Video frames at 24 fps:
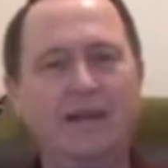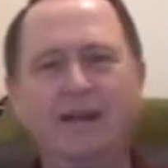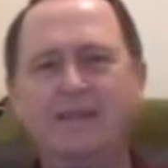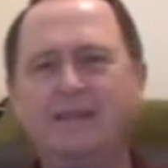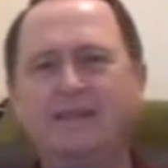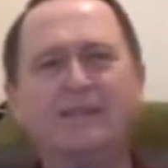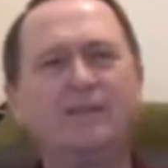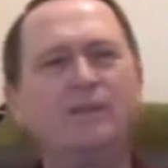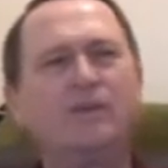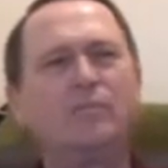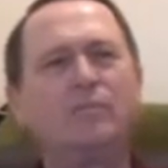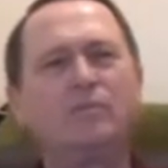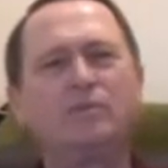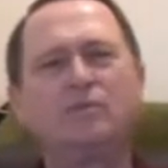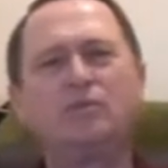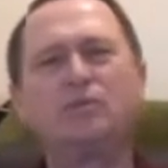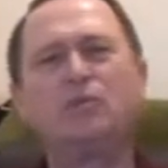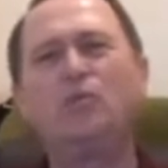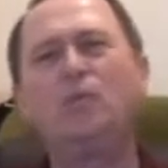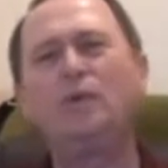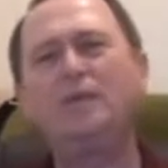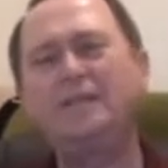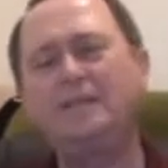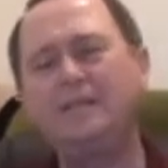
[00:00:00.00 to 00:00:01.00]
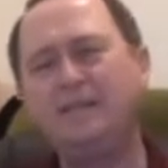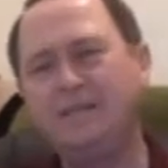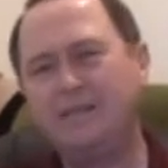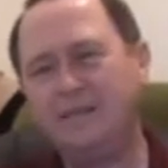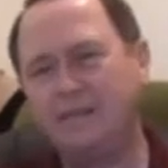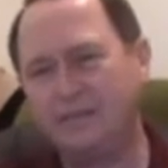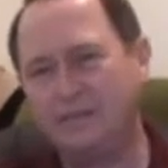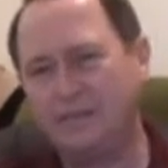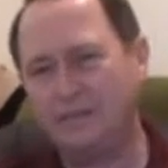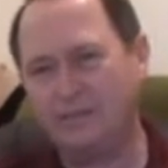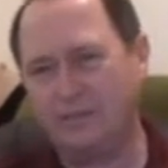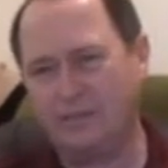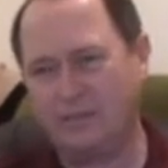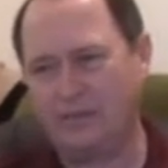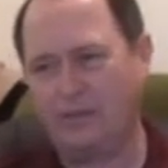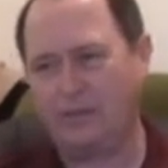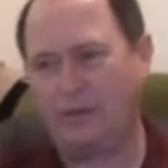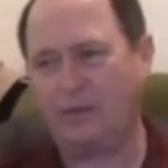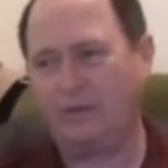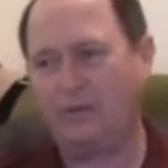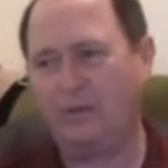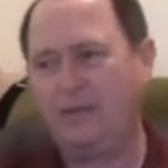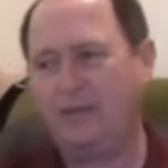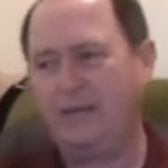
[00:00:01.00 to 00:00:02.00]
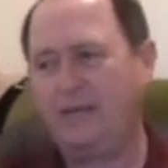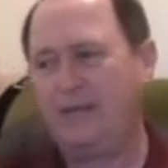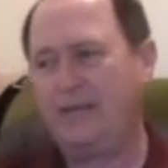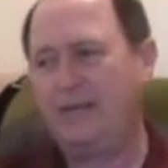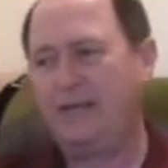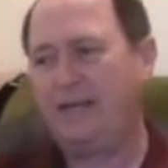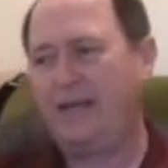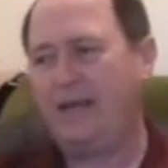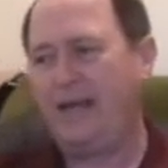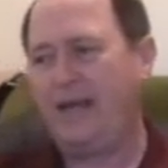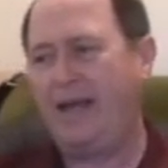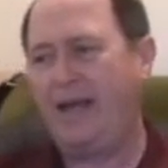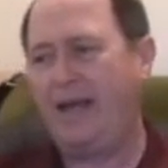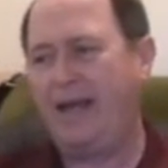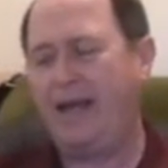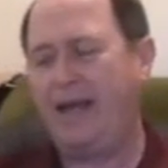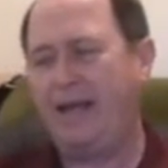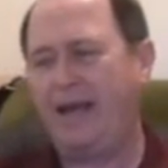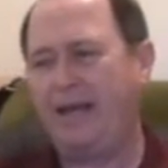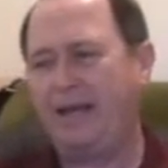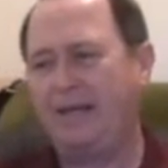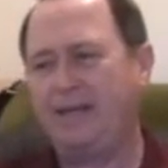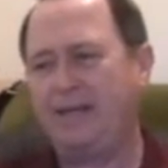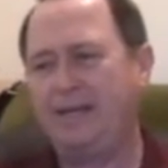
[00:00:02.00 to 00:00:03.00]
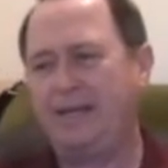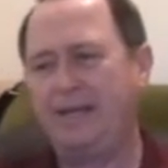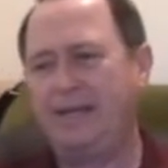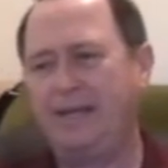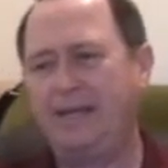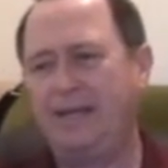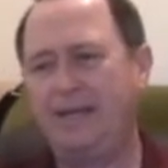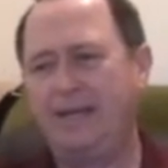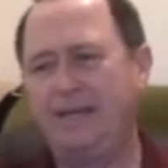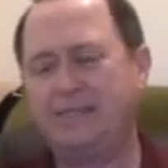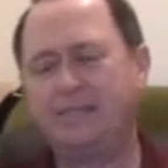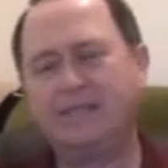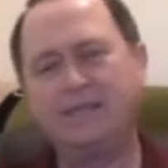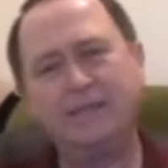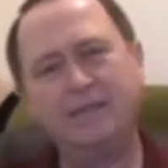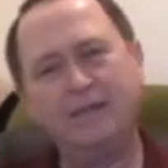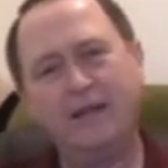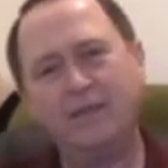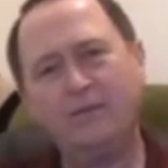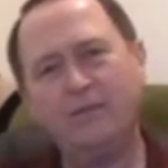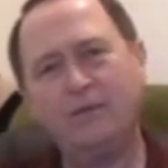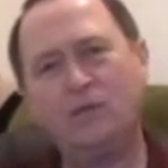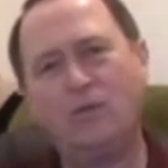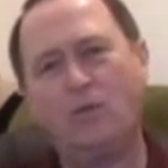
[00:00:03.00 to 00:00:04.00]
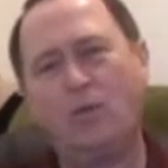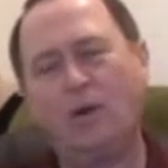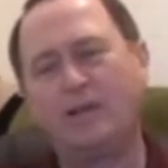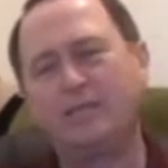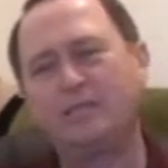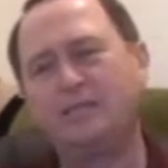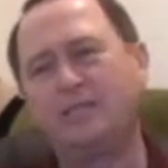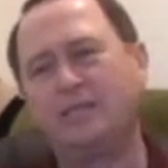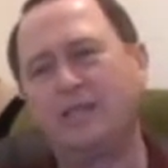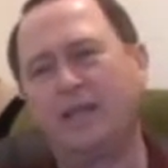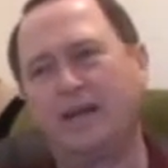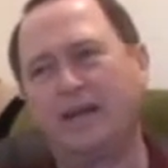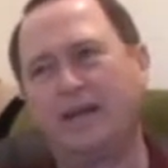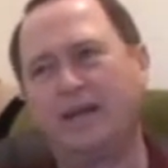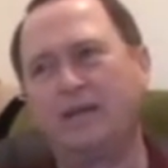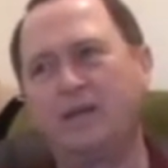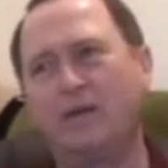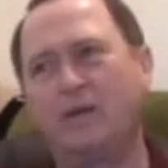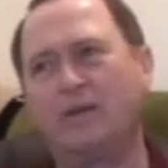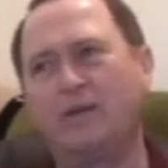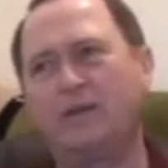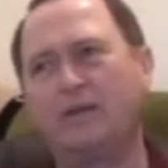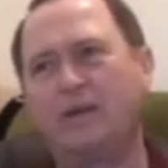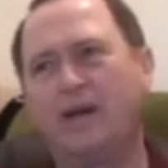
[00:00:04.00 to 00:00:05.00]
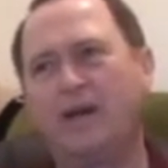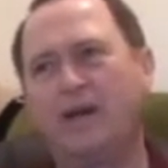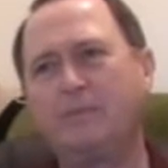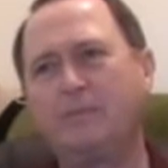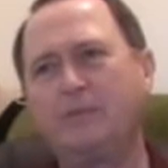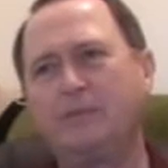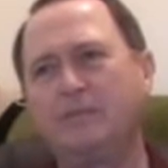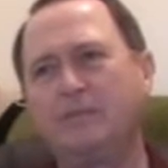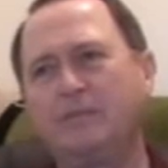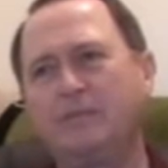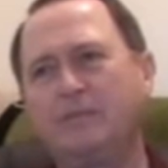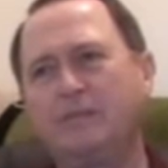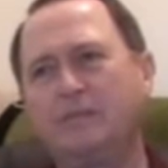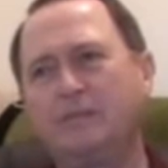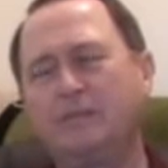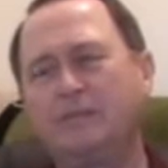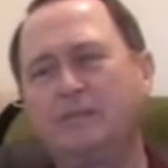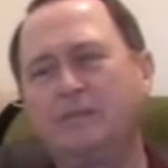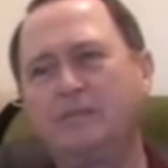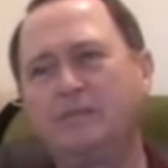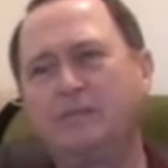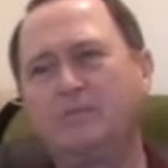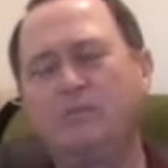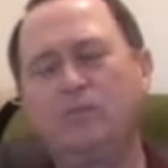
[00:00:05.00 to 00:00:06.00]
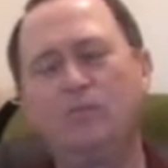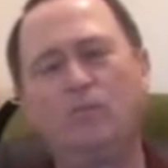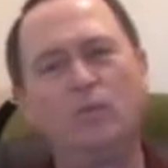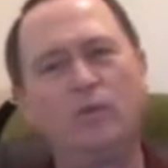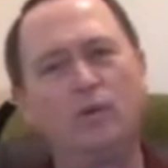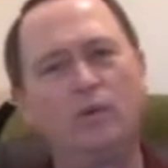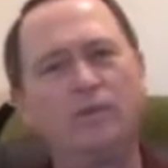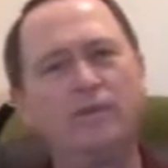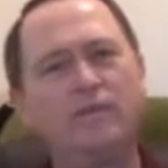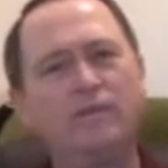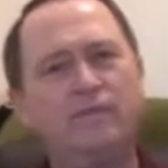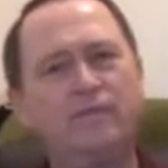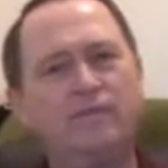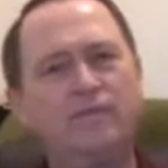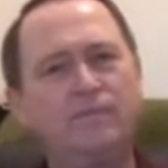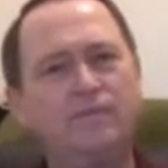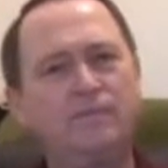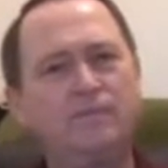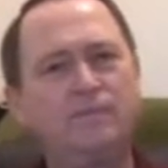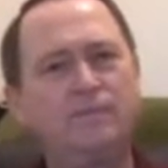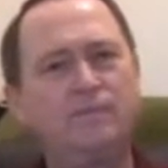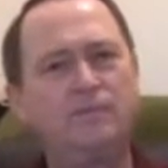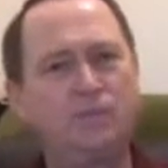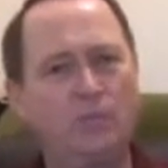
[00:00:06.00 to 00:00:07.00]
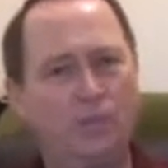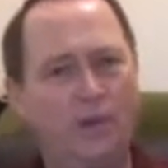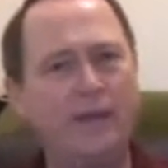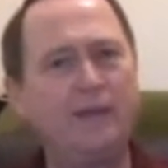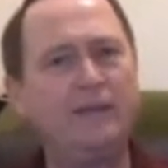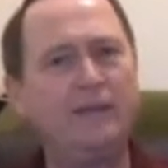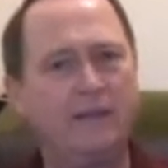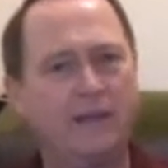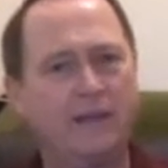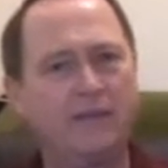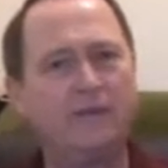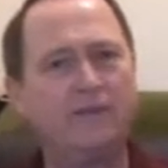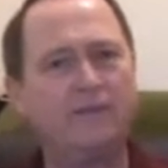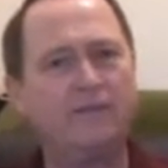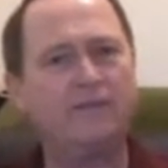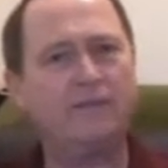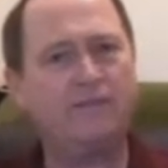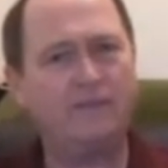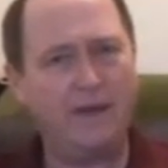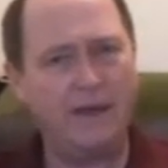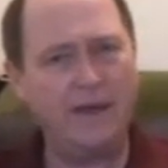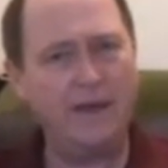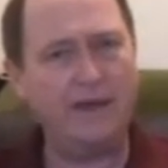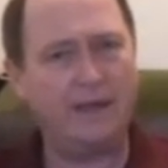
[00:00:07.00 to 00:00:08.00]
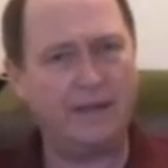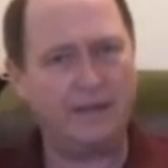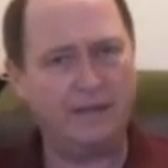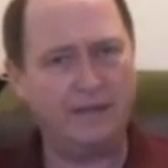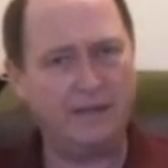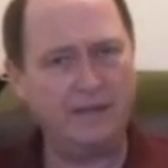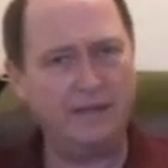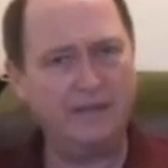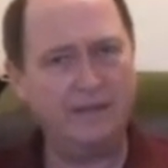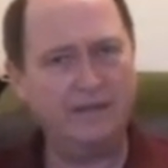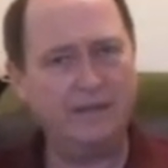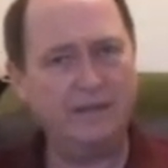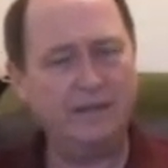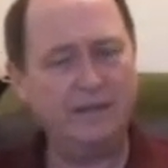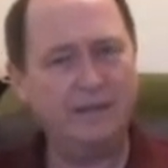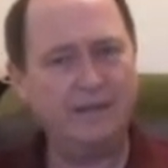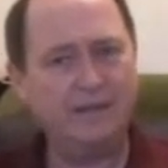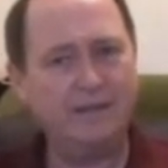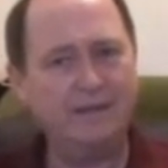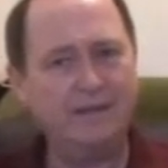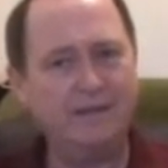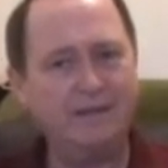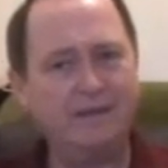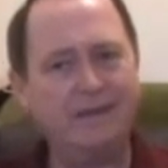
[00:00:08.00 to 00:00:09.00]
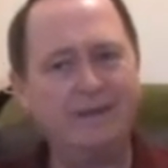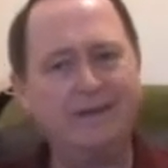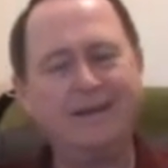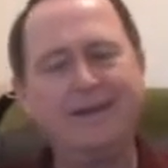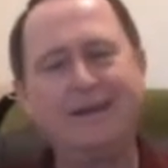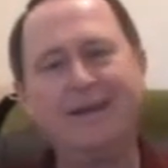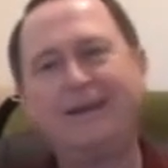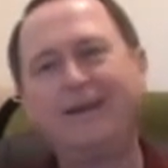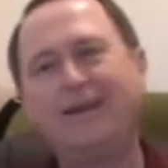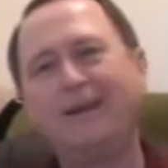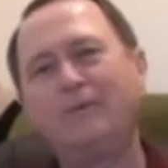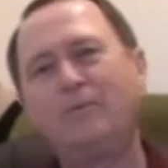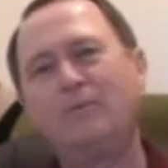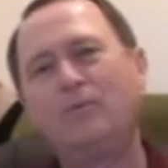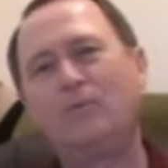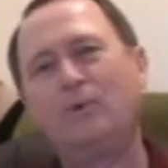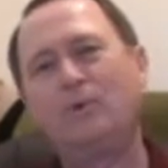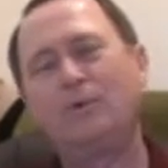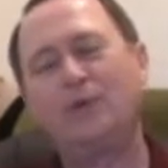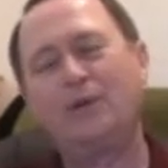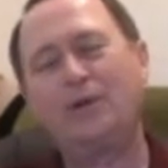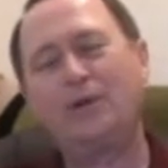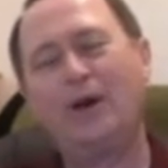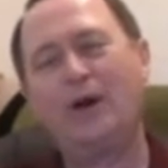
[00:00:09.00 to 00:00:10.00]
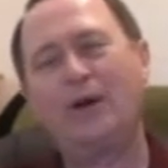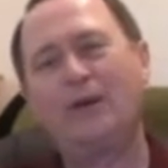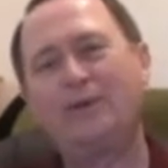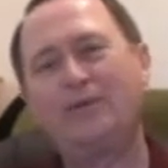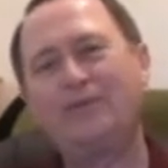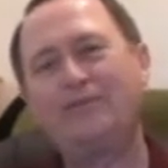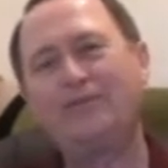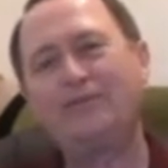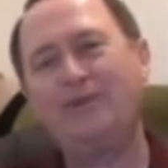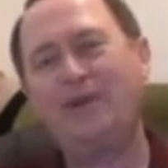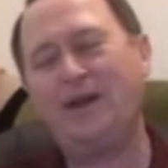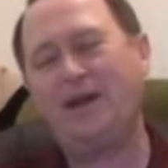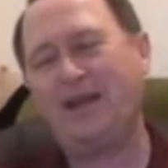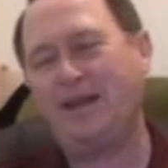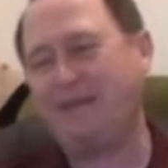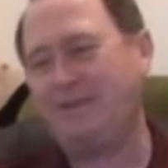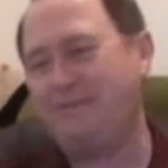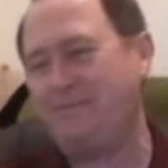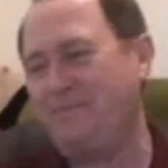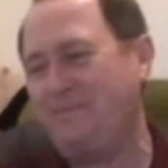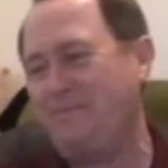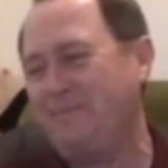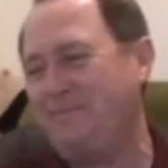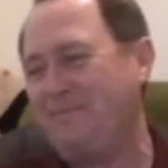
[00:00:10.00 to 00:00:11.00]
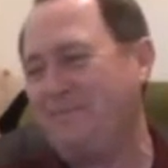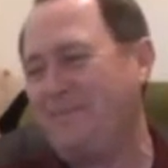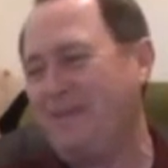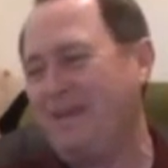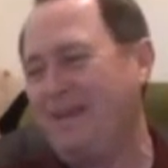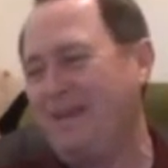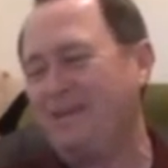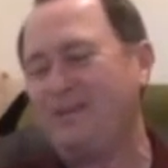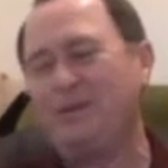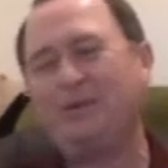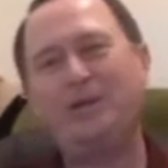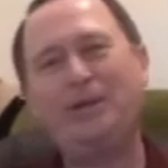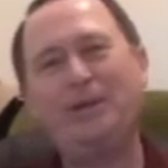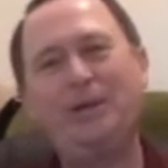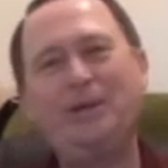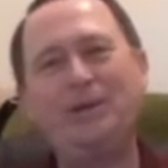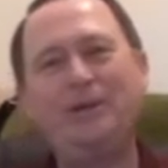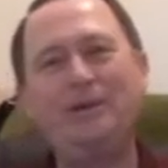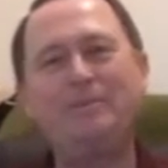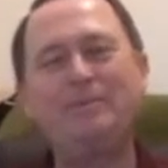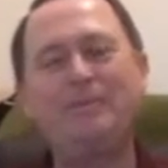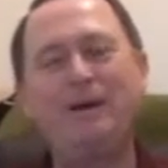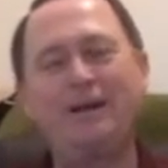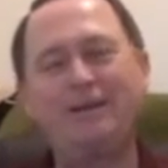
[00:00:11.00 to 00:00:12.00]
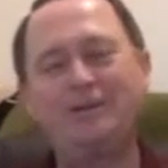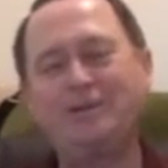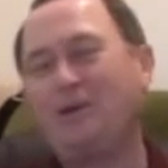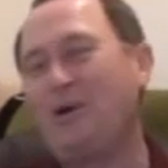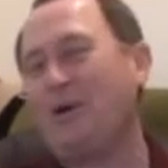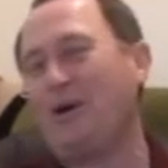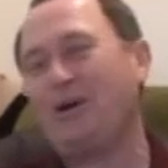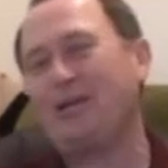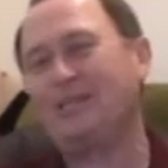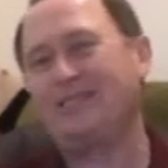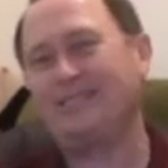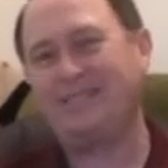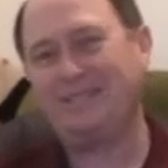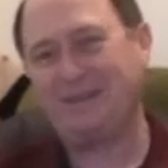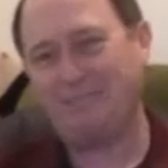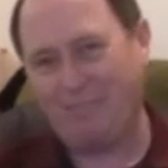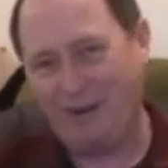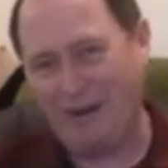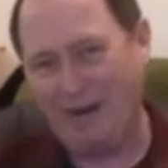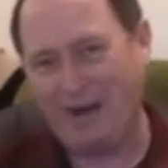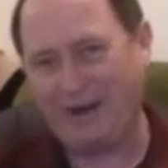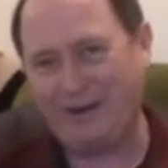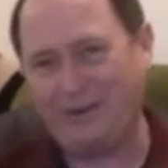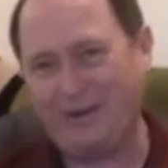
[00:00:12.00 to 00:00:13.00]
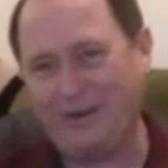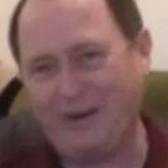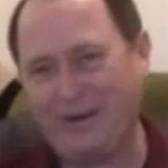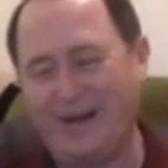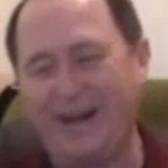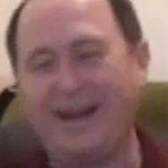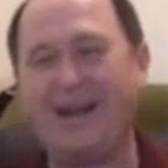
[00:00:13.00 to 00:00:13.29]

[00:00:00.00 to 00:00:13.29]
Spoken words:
I did almost 20 years ago. And it's another question that I get all the time is, will the suede leather fade? Will the color fade? You're hearing my dogs in the background.